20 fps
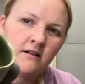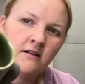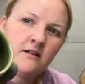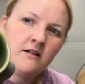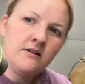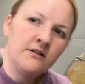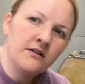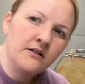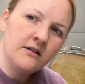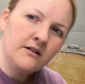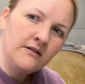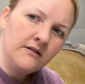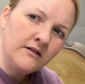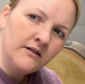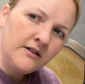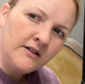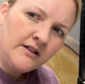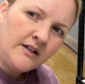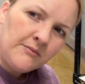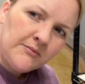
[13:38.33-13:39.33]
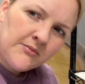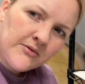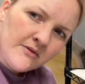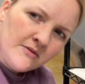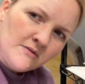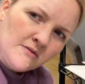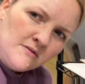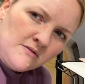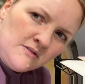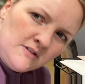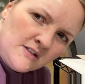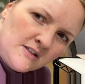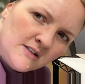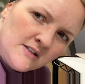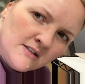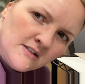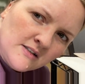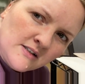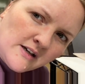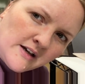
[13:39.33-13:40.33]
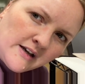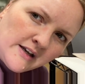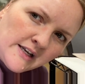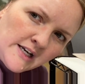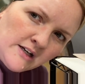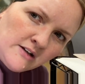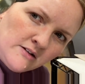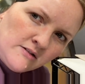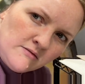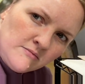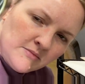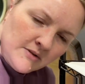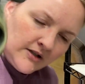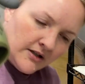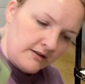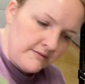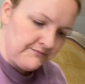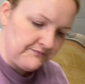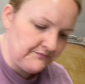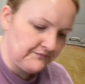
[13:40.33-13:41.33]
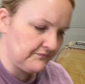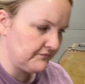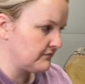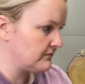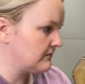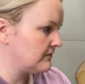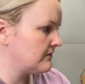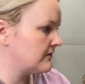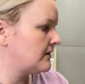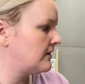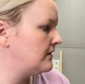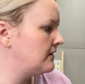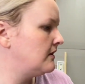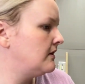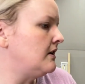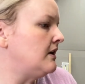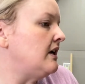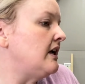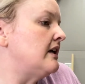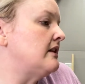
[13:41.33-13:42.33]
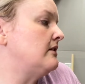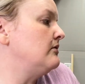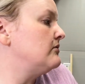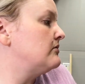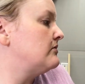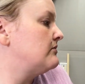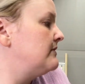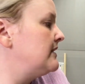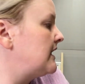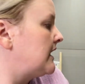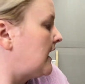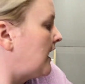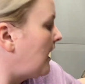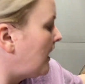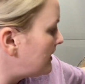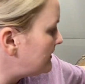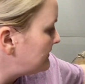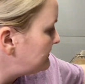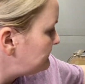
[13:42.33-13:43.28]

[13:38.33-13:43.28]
There's a couple inside, but those are really hot